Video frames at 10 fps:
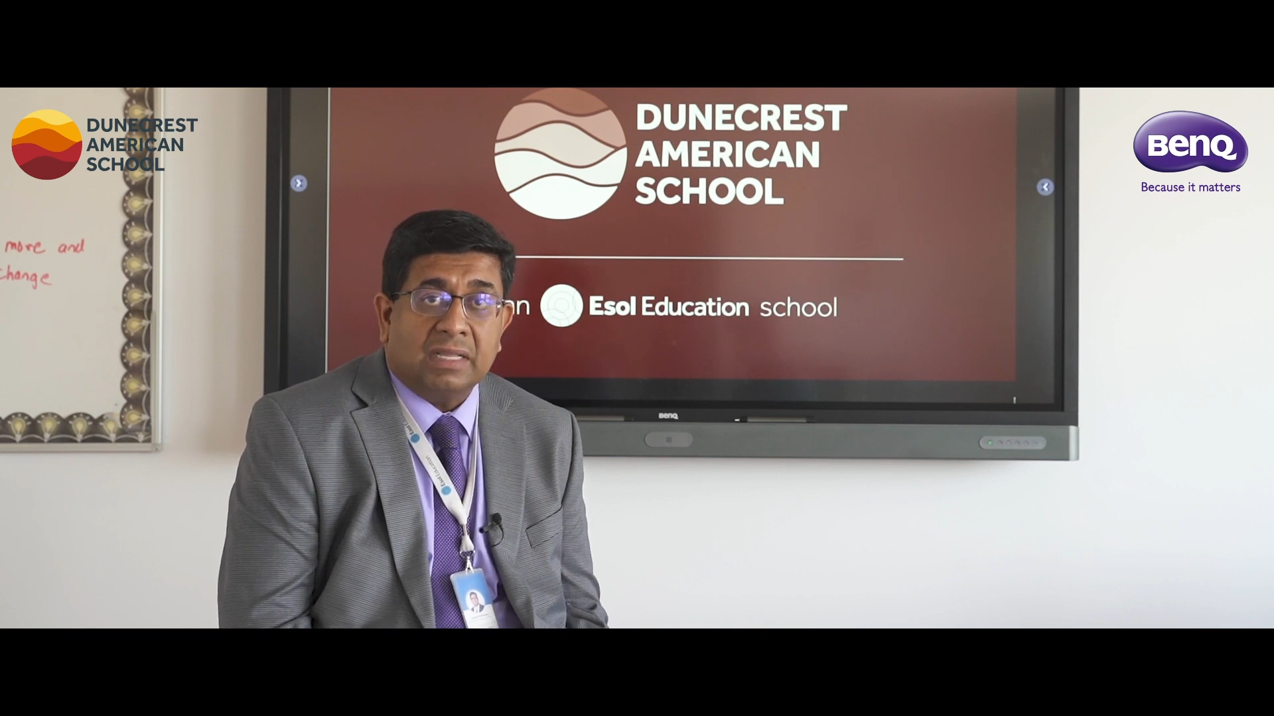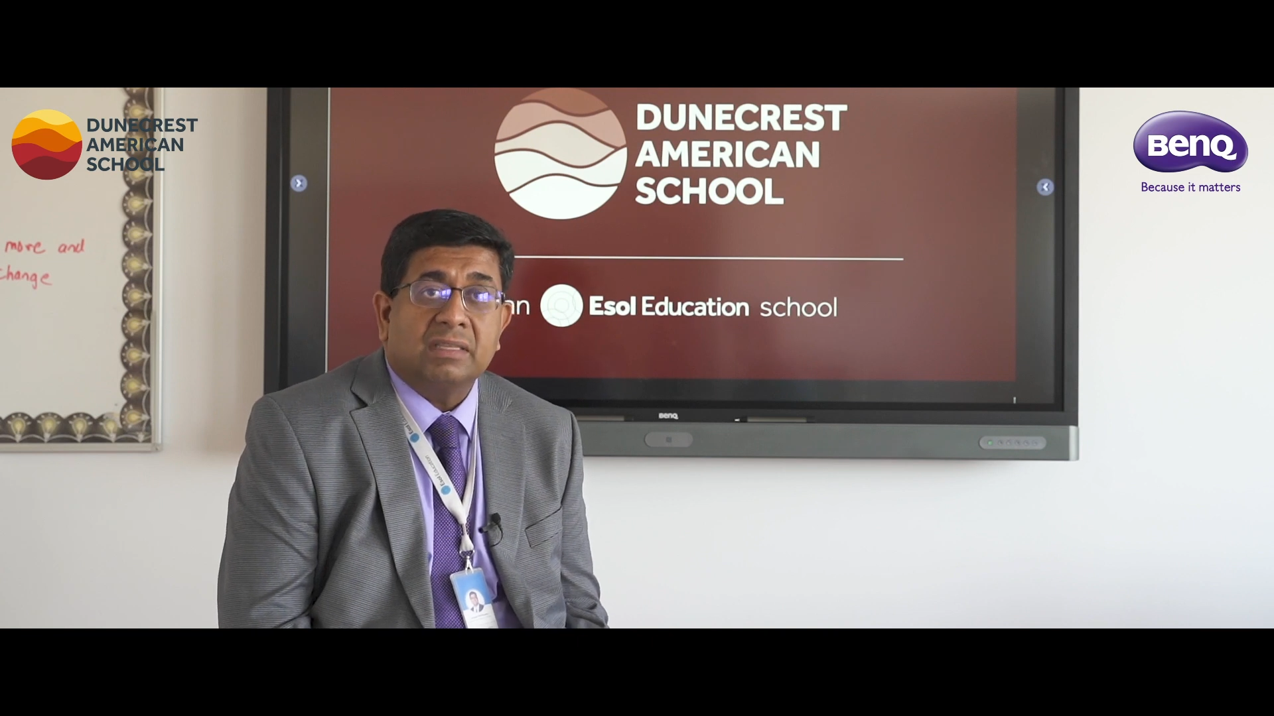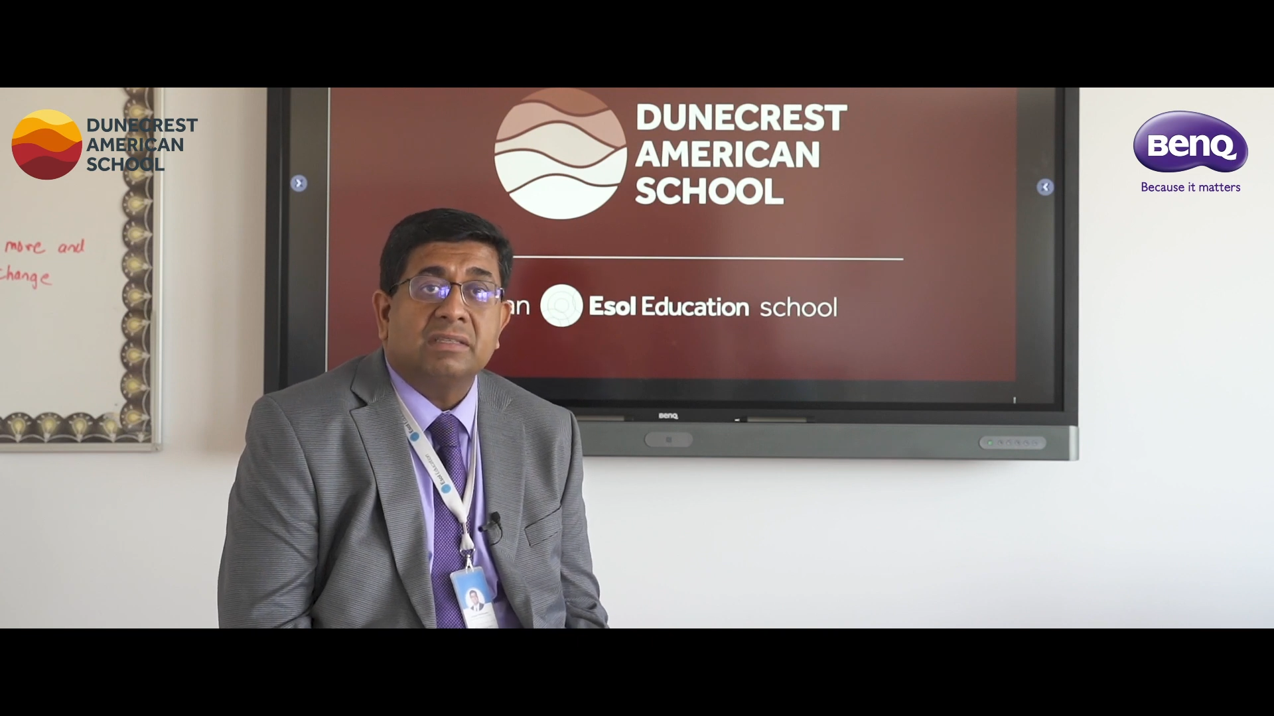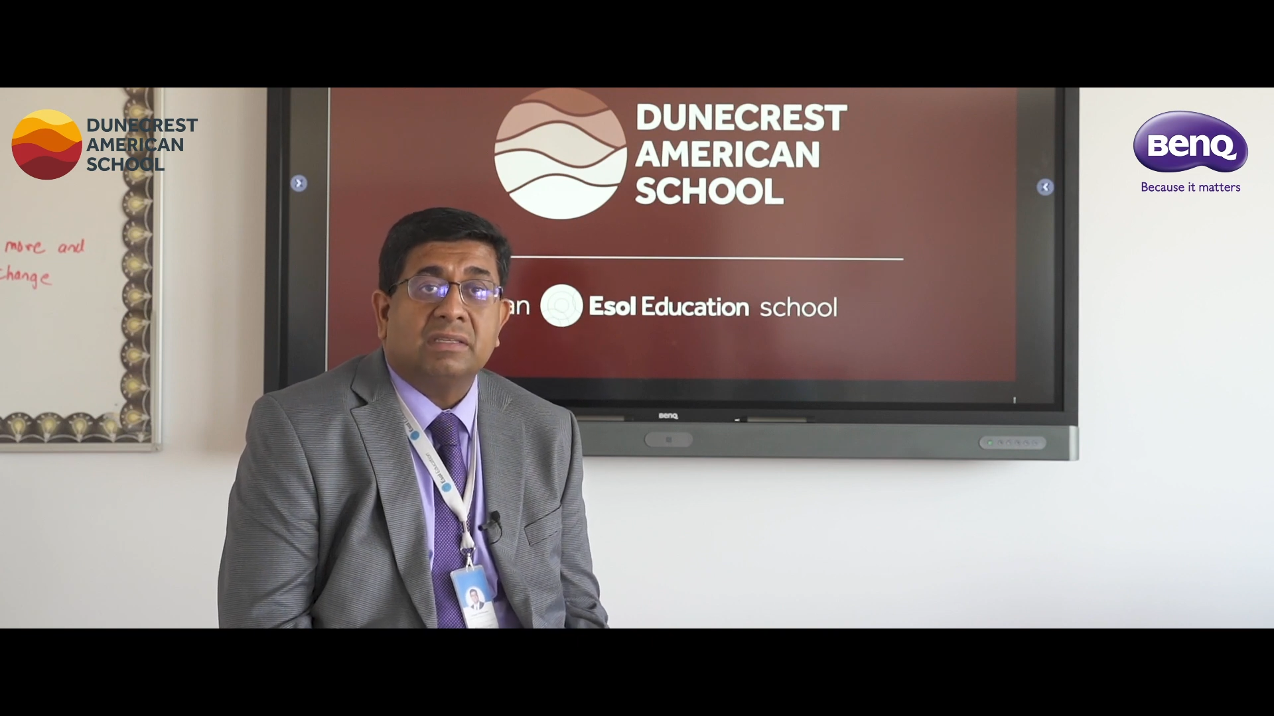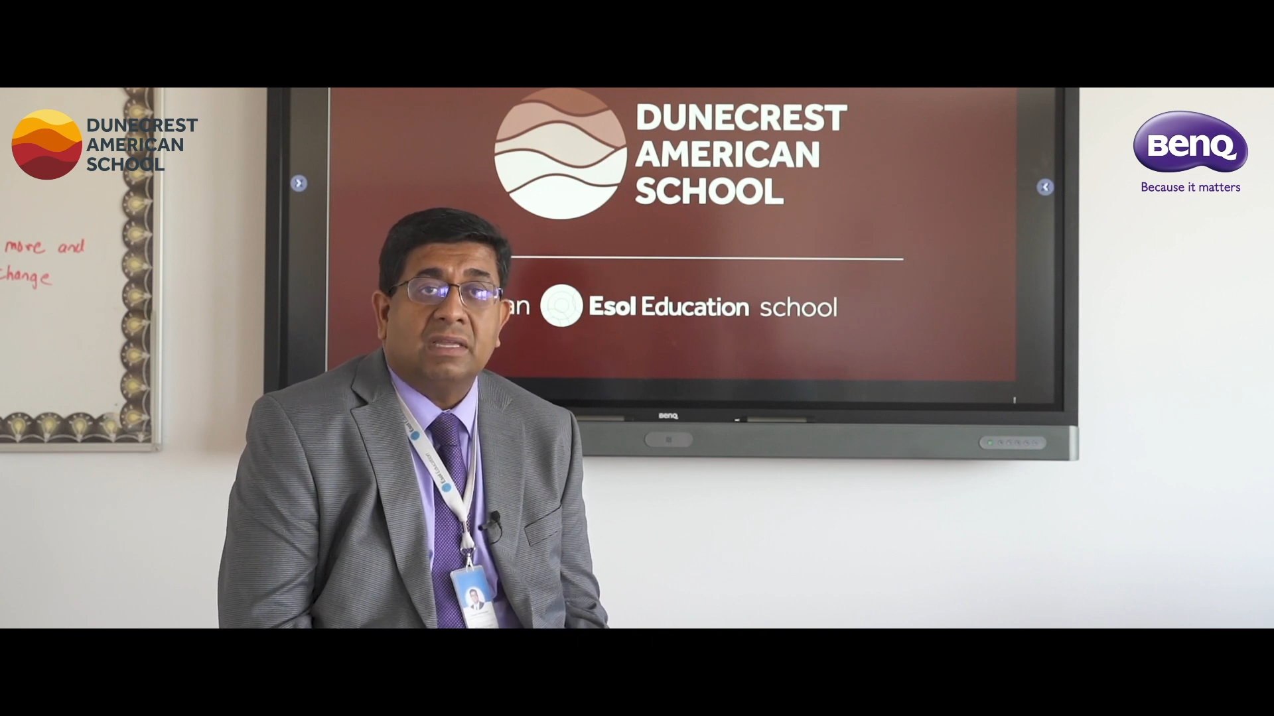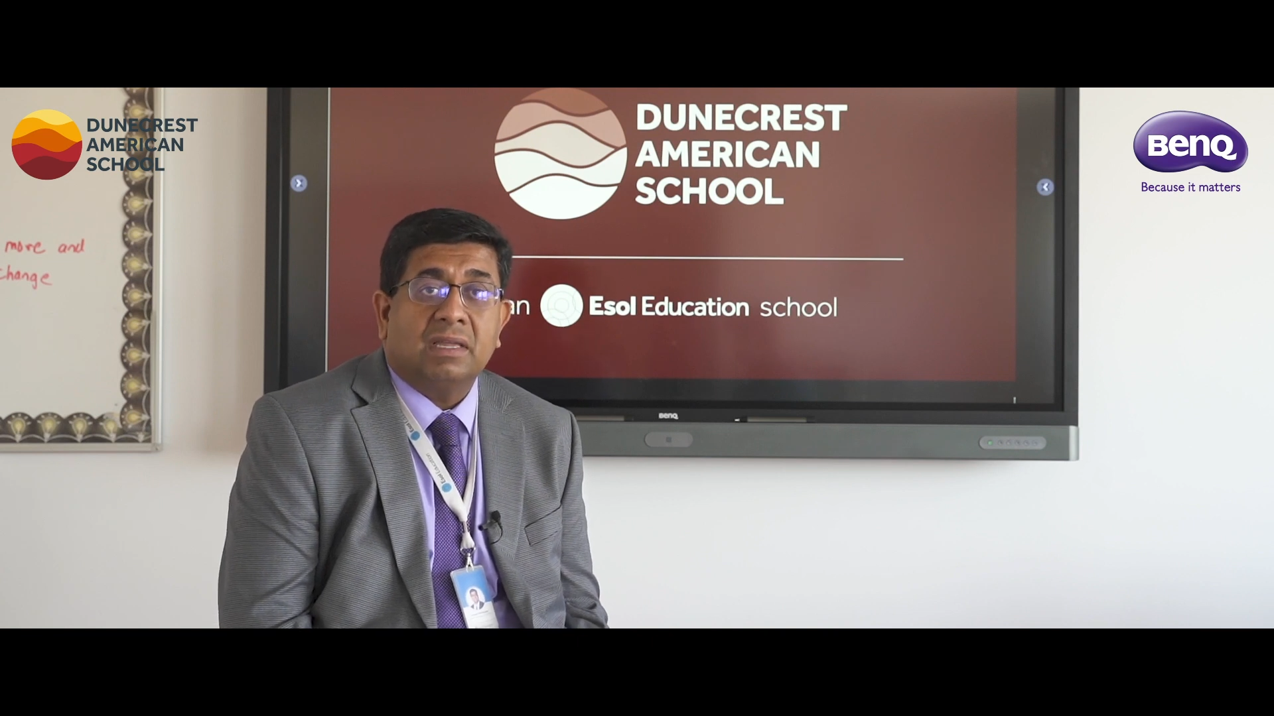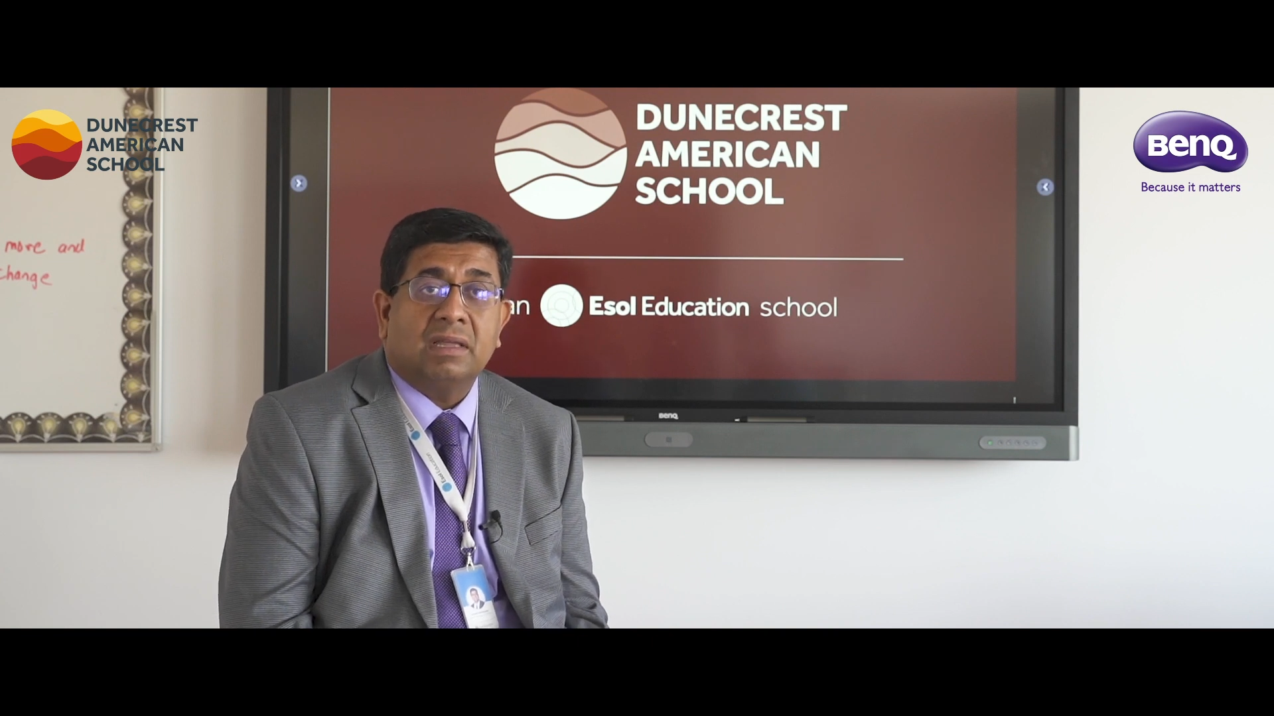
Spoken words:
in this